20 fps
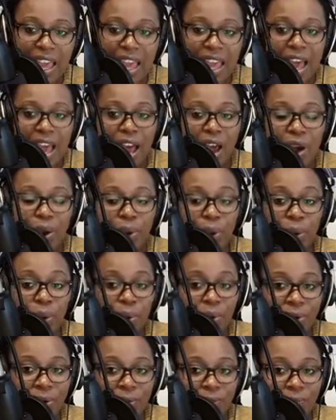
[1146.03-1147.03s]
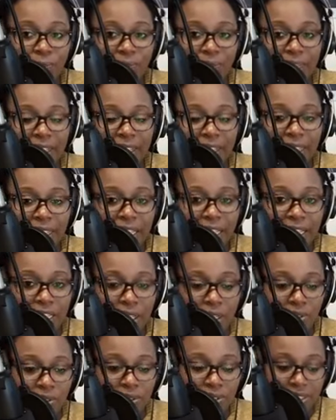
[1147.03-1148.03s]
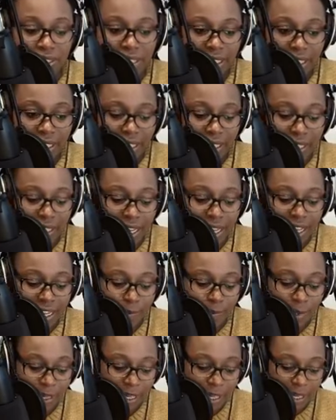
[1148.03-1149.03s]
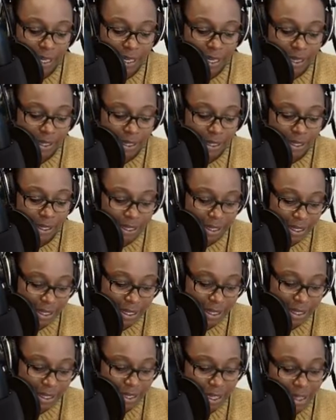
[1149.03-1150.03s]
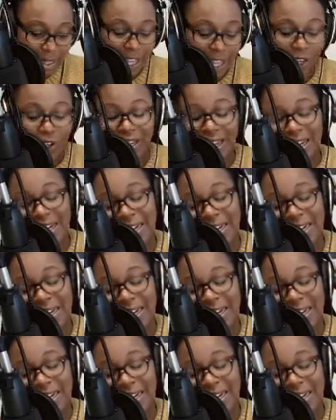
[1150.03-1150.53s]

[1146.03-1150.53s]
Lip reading: How long he or she has been in the Netherlands. And that you can